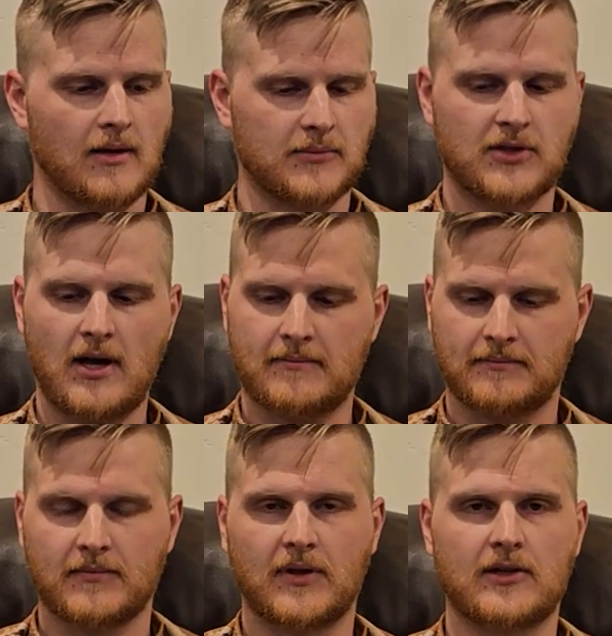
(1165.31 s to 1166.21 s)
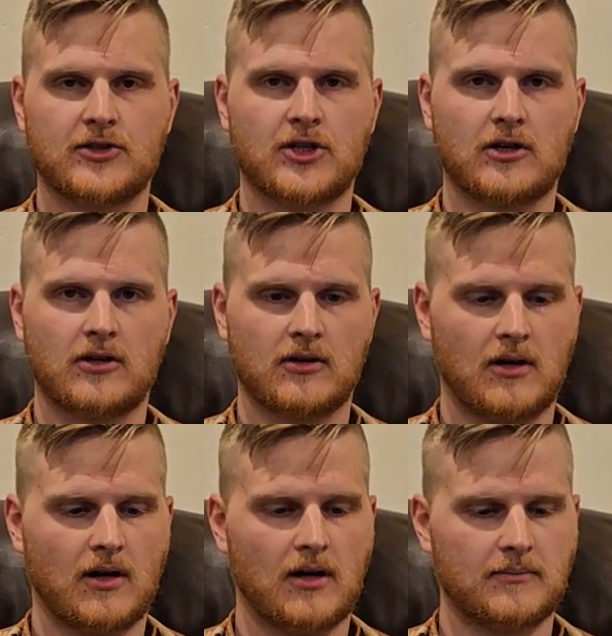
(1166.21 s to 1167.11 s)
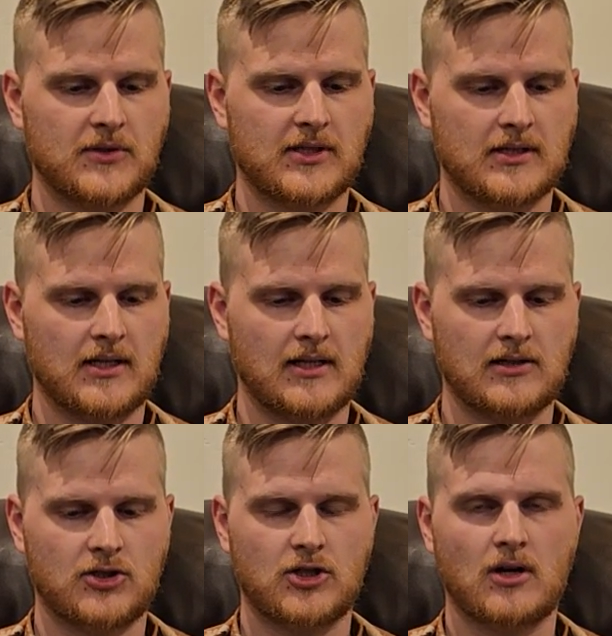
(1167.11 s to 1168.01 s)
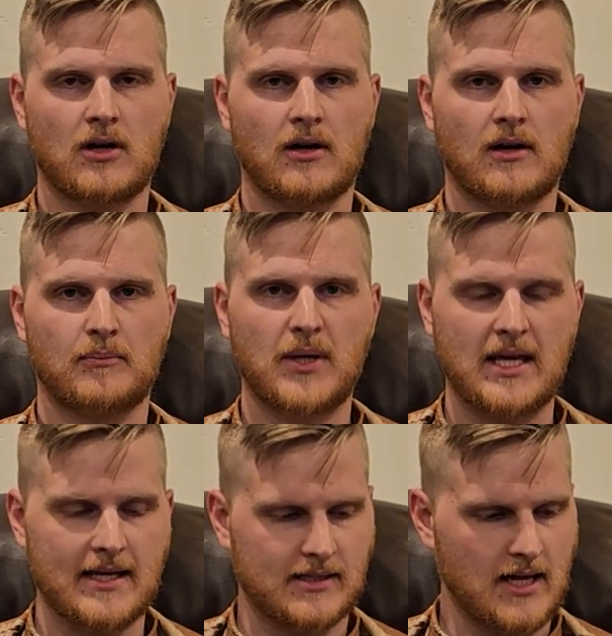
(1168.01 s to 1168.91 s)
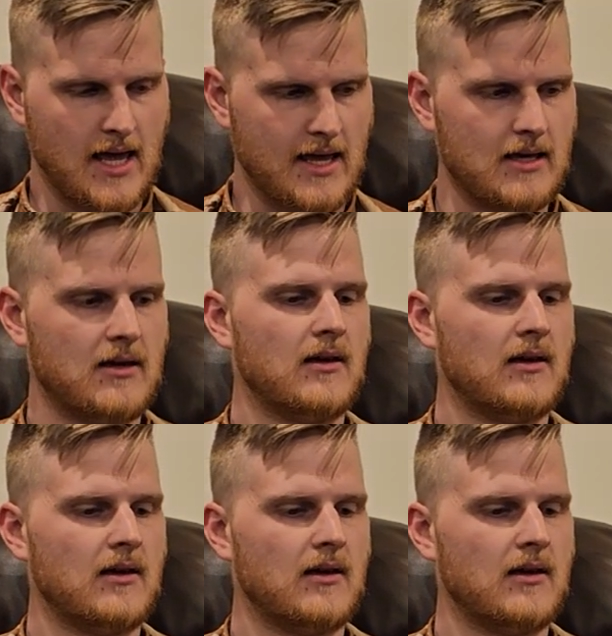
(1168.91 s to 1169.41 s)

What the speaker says: So yeah, there's your 16-inch PSA